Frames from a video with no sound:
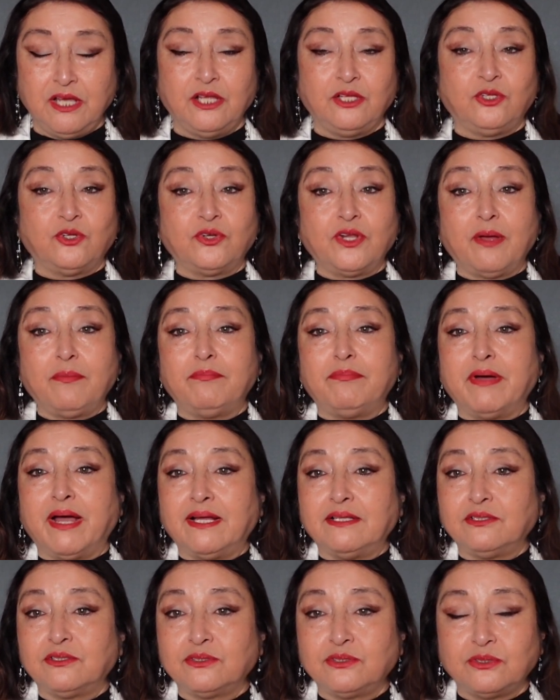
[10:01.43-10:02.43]
Don't
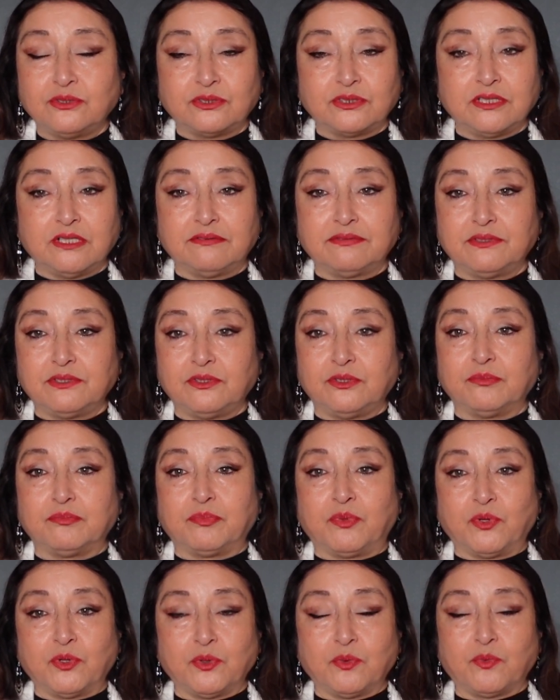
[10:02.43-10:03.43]
abandon yourself to the
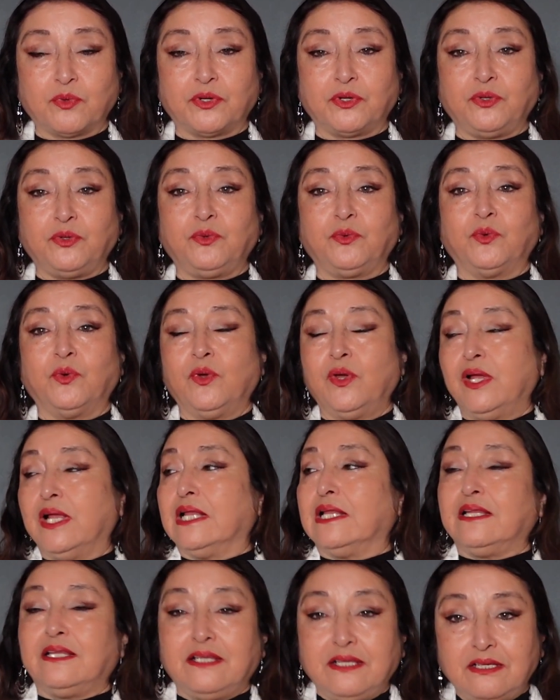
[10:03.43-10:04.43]
point where you
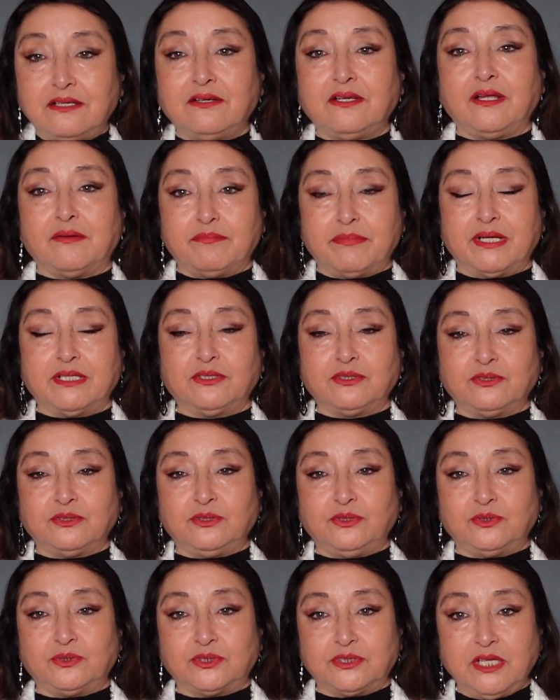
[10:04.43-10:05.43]
literally abandon
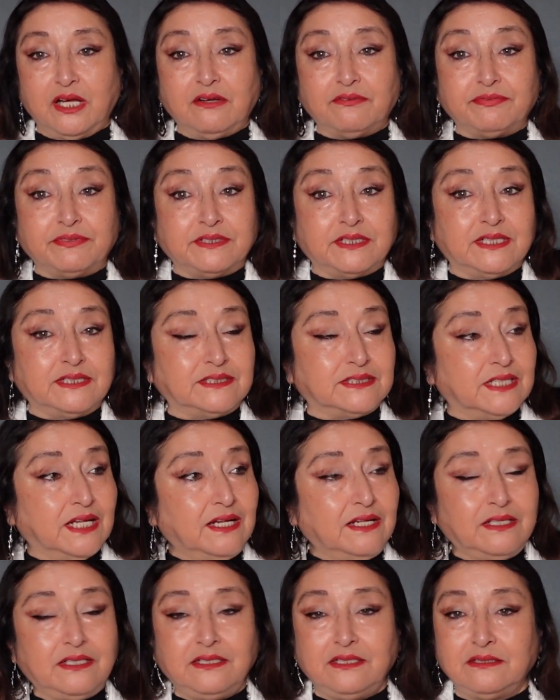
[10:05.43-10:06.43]
yourself and then
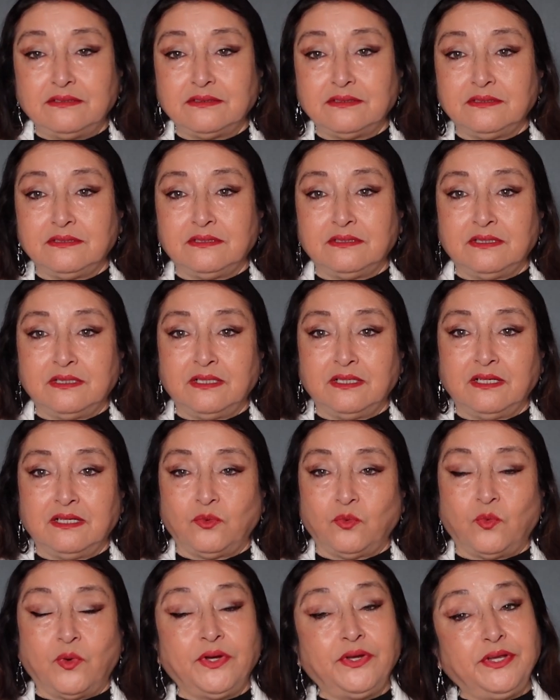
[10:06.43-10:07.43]
suddenly
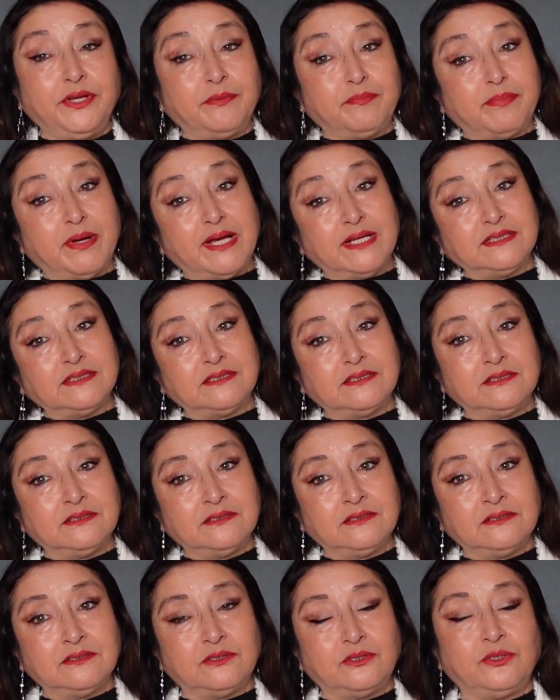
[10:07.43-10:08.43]
1 year passes,
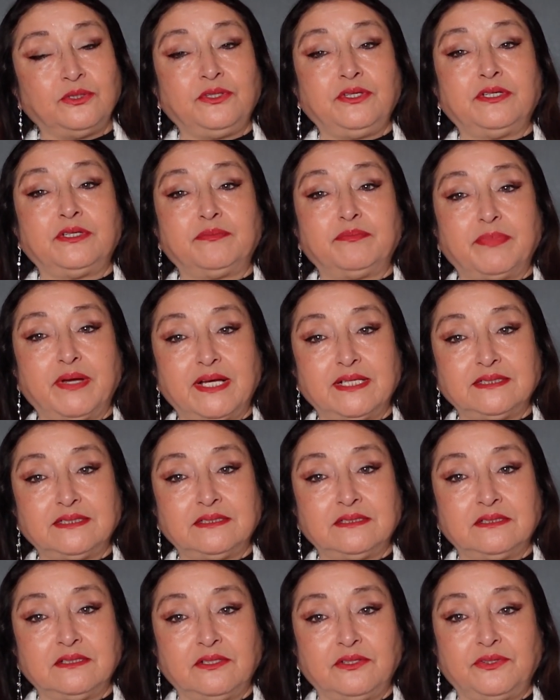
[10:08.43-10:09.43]
2 year
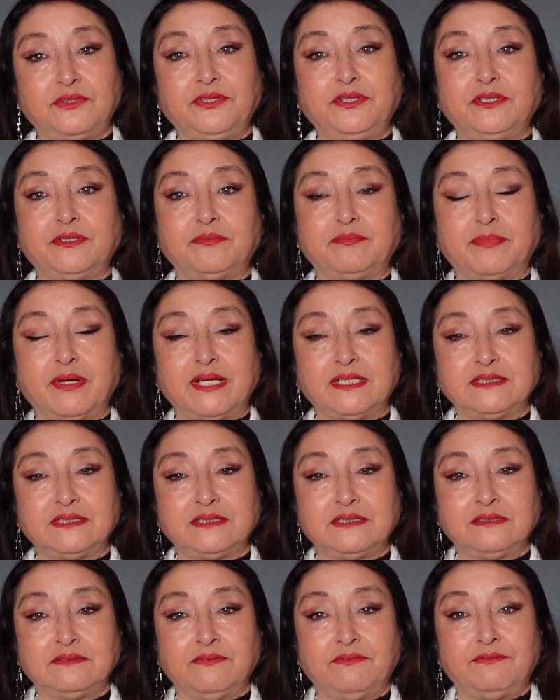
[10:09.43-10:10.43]
passes, 3 year
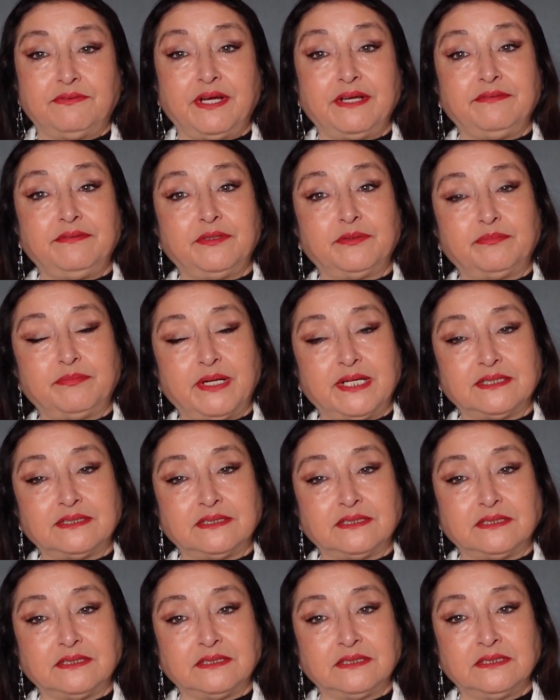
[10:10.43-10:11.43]
passes, 5 year
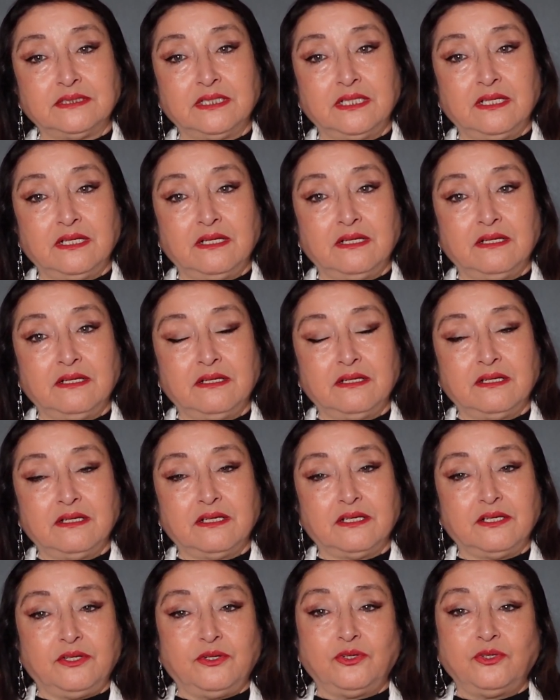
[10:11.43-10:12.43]
passes.
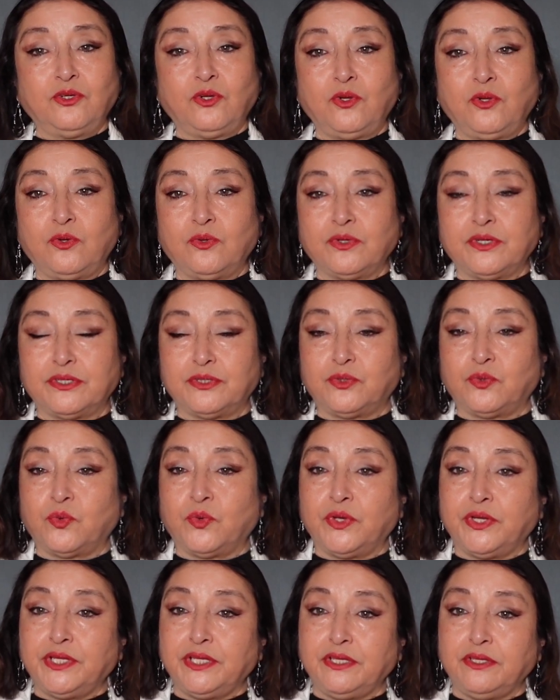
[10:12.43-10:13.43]
You're no longer
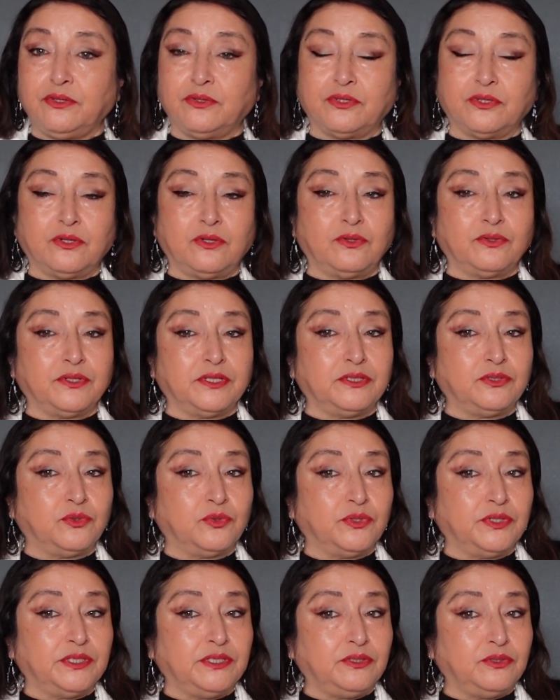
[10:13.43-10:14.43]
20, you're no longer
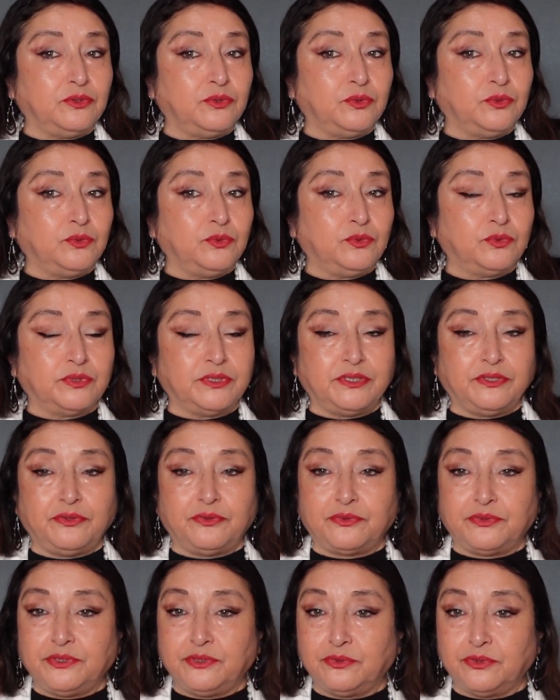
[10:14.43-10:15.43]
22,
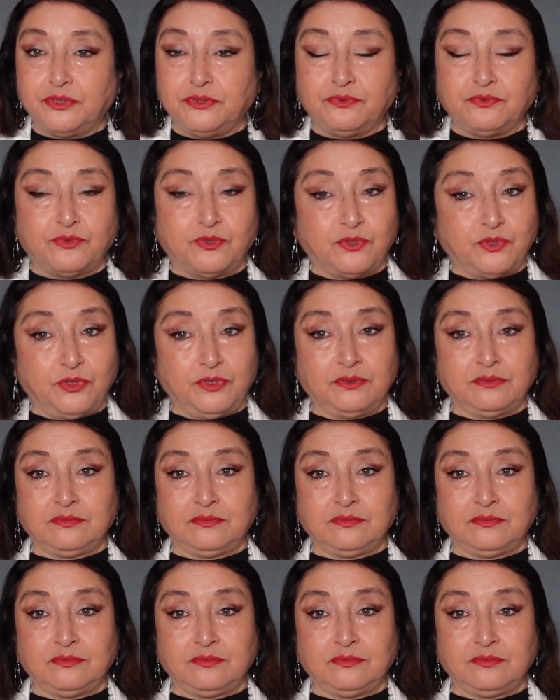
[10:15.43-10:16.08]
23, 24.